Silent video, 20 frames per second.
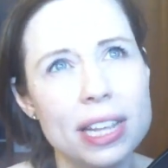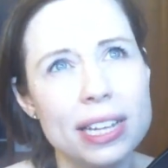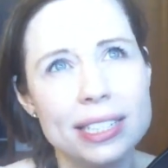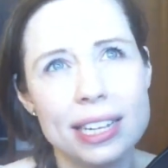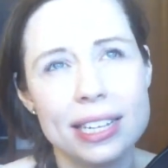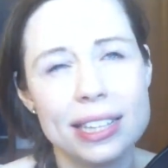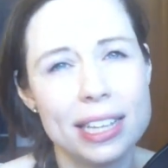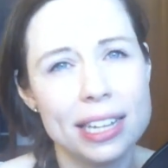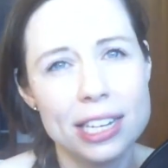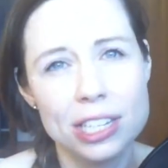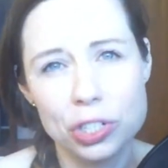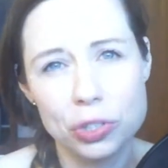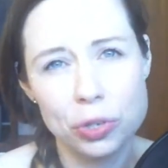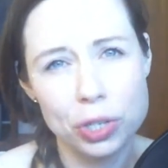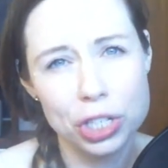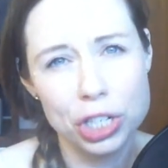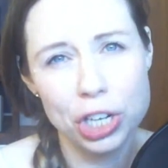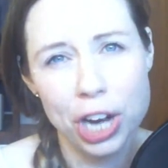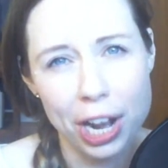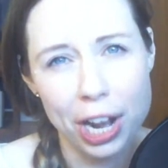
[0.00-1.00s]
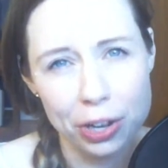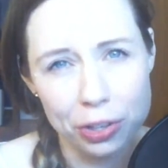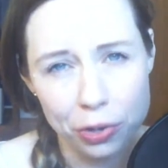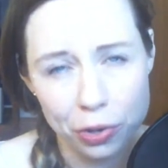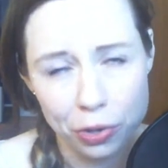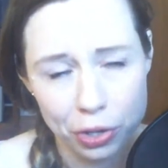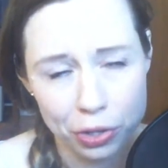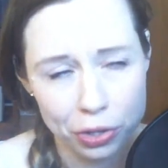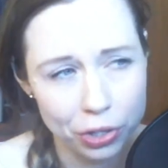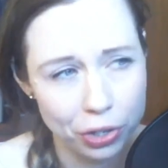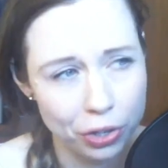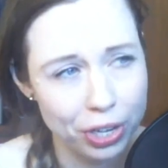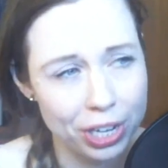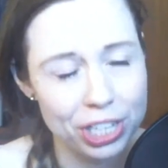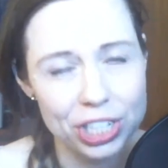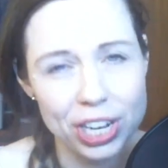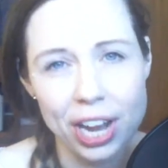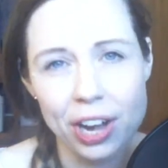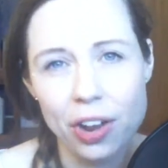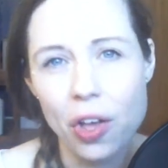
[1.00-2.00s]
things like the History Channel or the
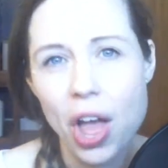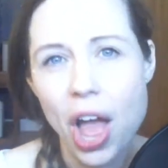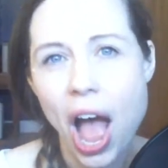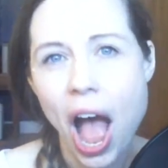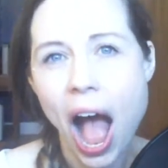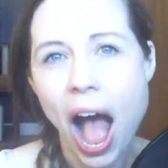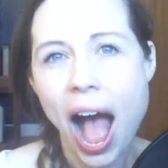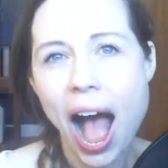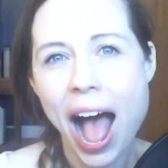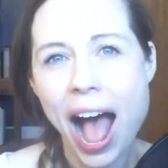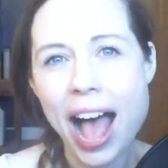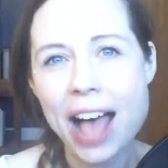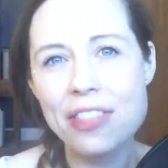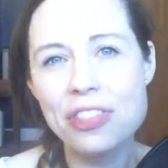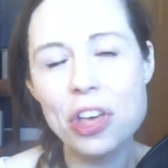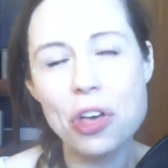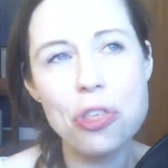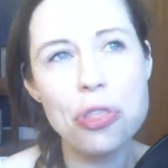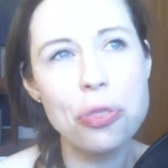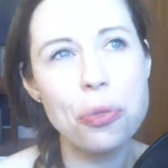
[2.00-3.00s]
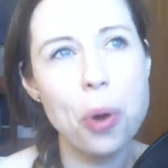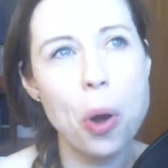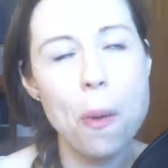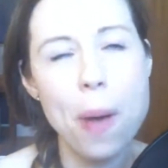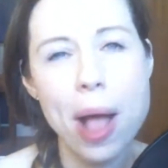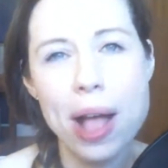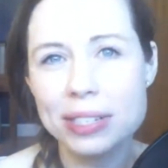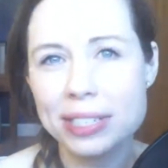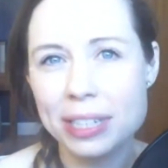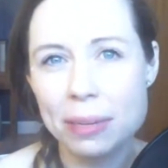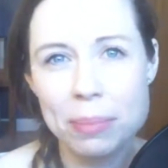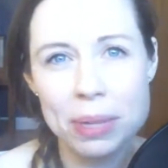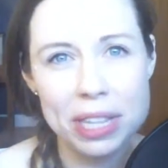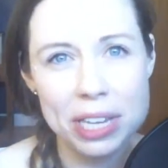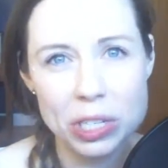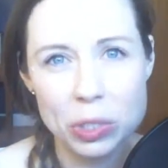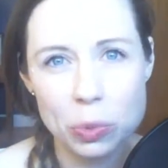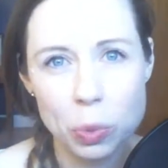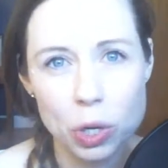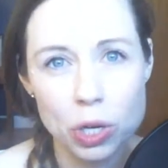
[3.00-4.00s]
Learning Channel, and they'll throw out some of
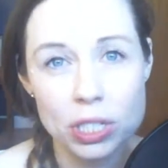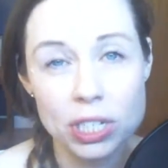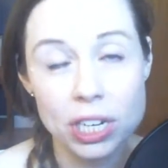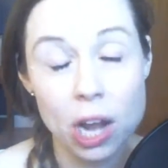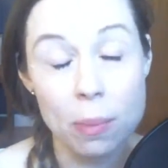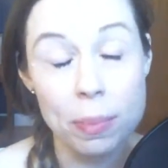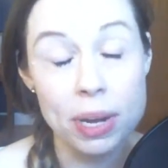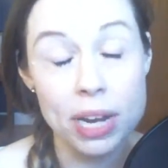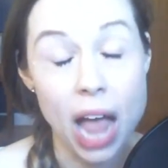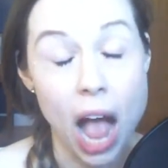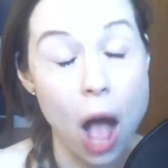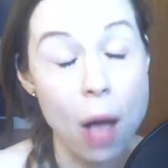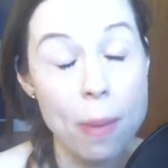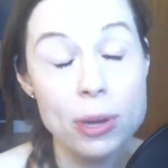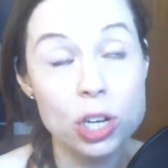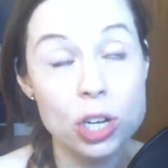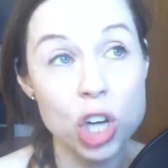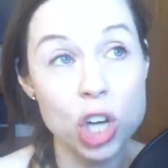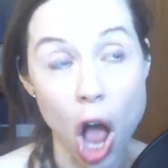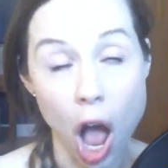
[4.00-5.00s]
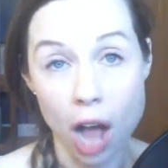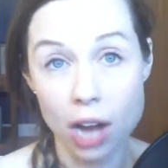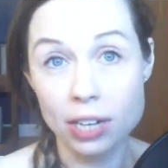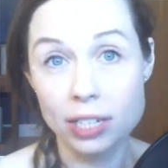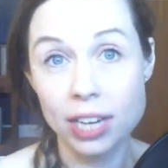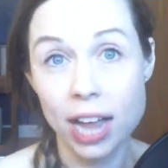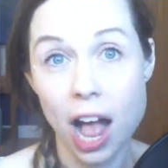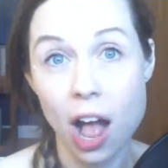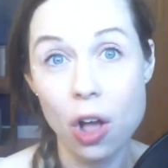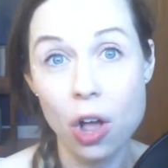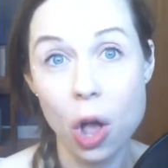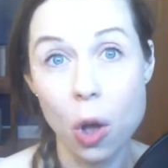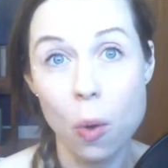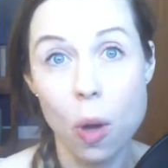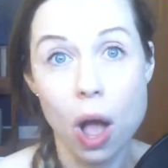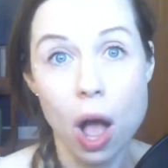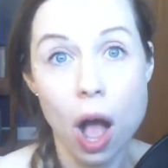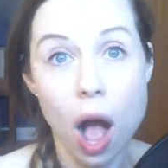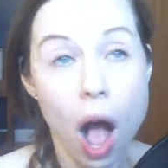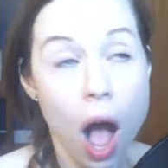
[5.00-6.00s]
these words, and I'll be shocked. I'll
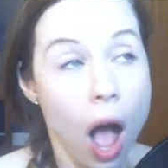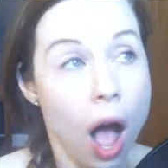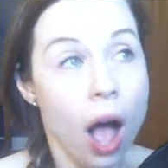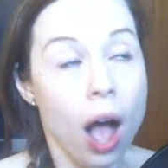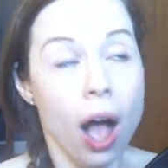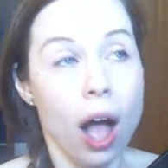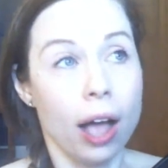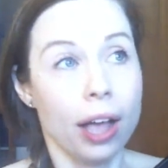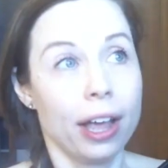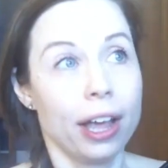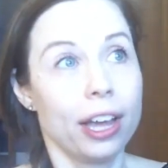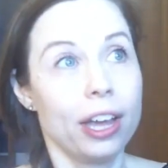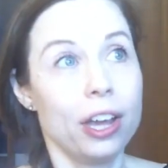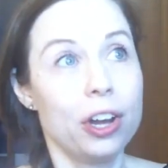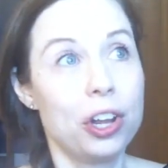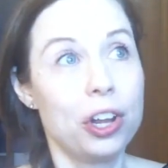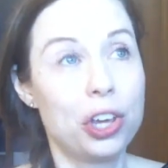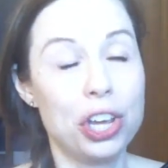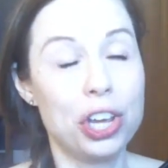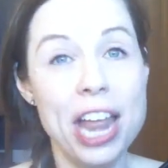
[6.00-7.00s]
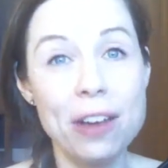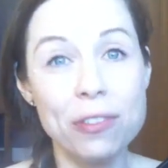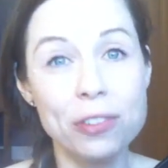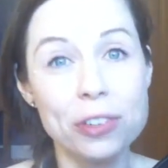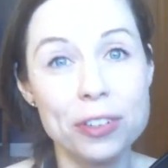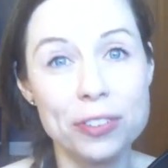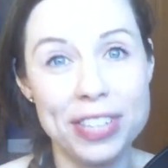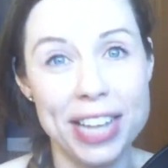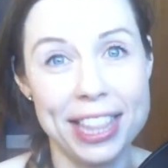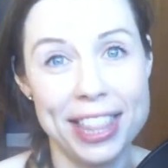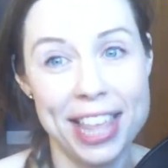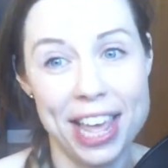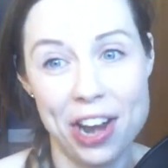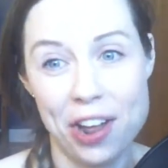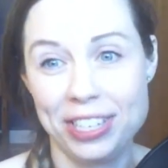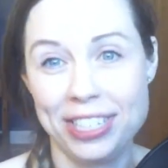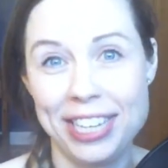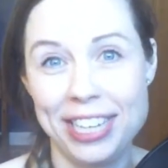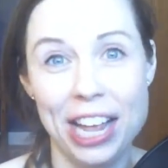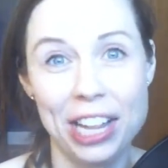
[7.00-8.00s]
go, oh, you could never have said that
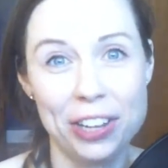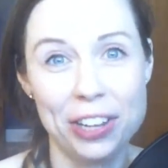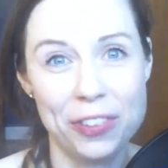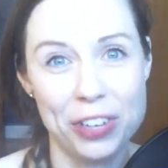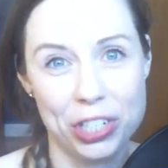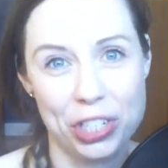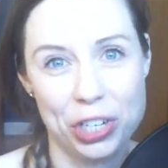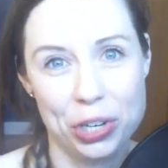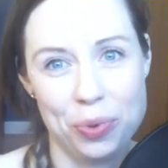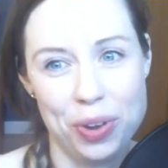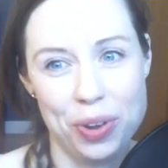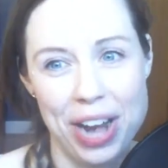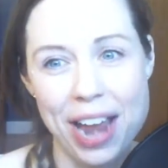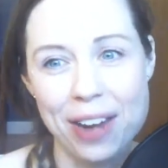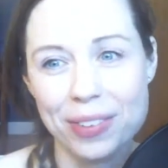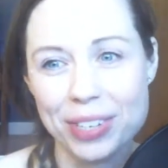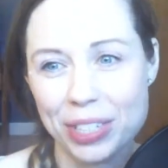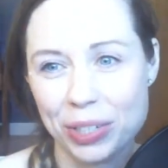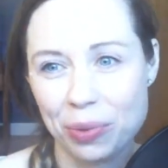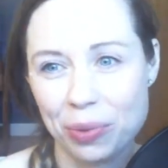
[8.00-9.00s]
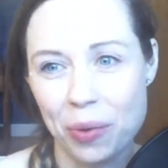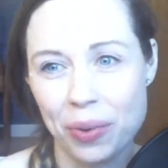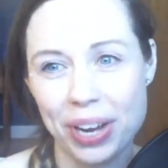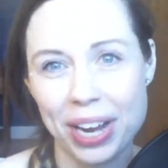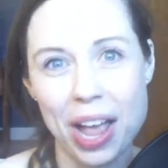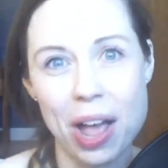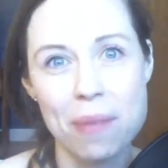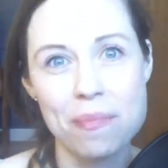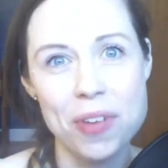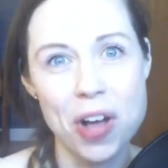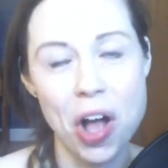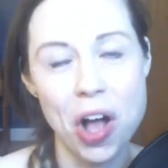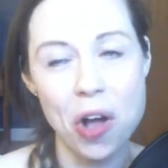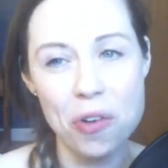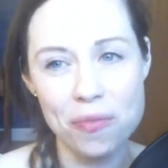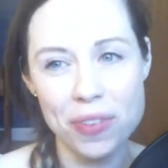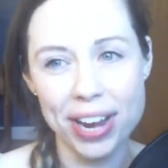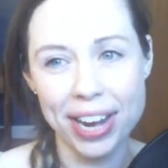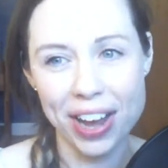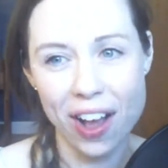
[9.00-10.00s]
on television when I was growing up. Oh
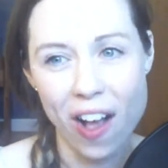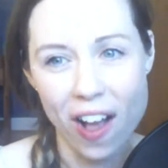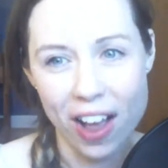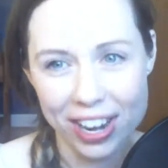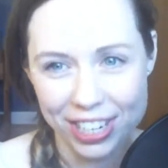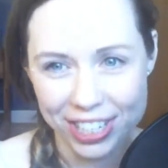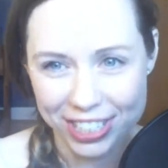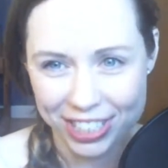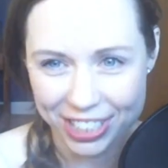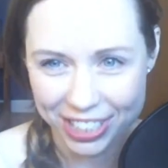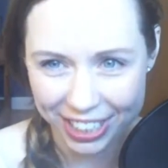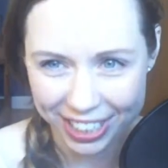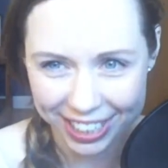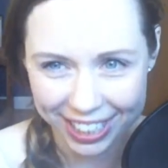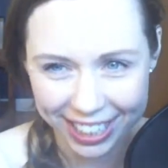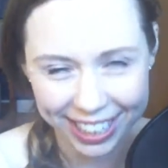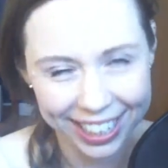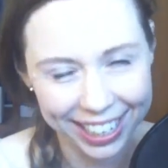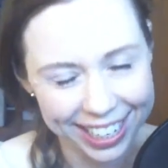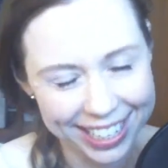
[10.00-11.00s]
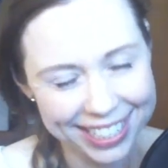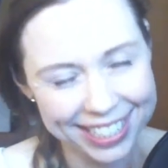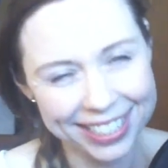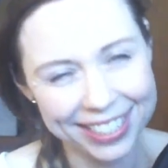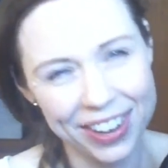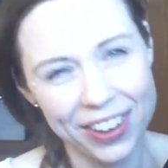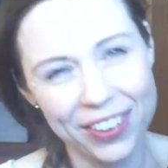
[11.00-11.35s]
my gosh. So,